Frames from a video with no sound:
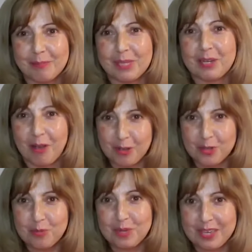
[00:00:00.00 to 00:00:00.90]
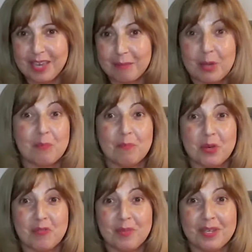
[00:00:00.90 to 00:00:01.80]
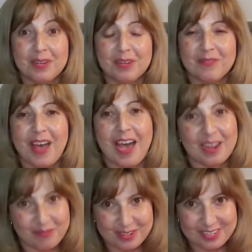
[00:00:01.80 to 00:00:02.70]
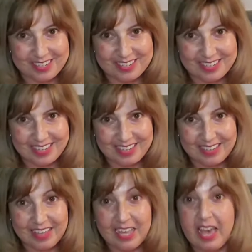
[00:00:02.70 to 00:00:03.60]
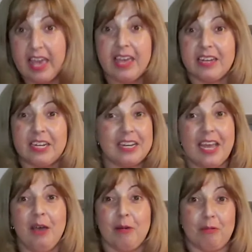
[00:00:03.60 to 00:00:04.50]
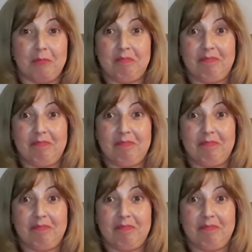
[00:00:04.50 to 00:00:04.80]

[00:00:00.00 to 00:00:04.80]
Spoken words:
it also became a movement of advocacy. And now,